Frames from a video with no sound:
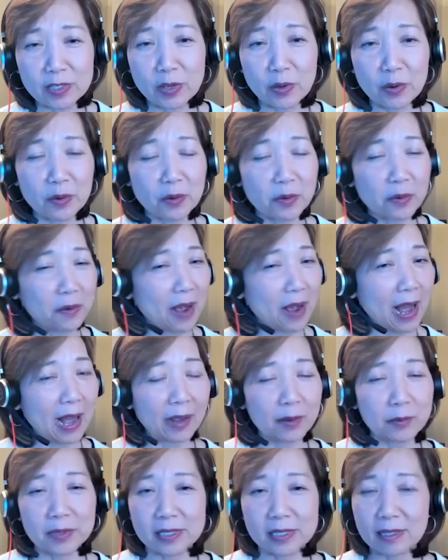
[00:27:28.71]
So I
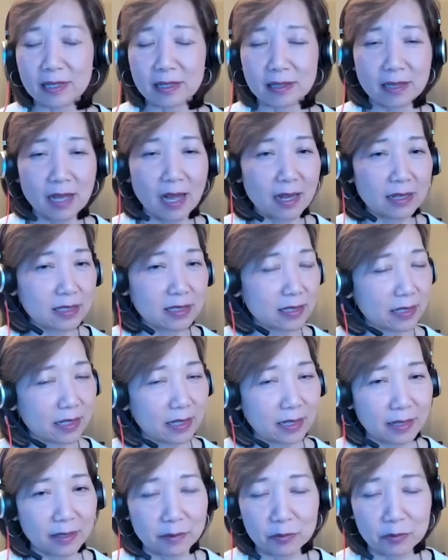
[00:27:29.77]
was
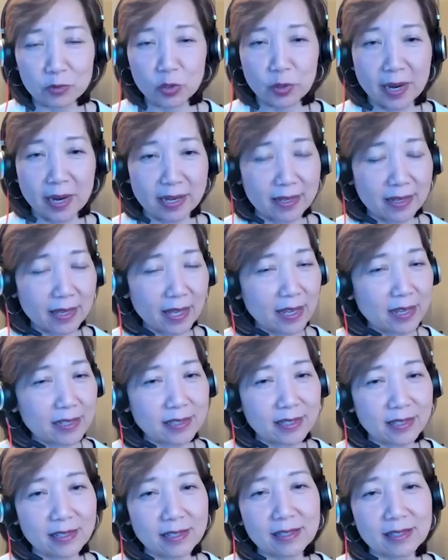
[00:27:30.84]
constantly trying
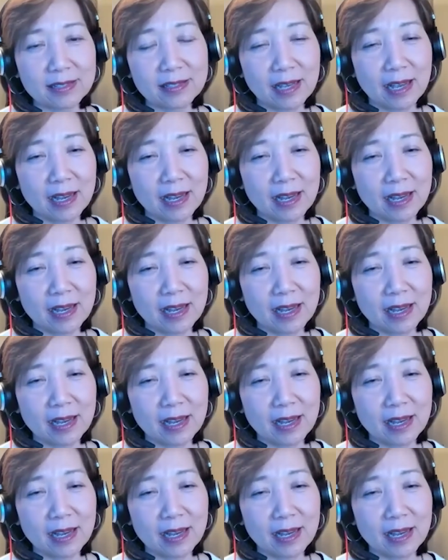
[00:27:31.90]
cases.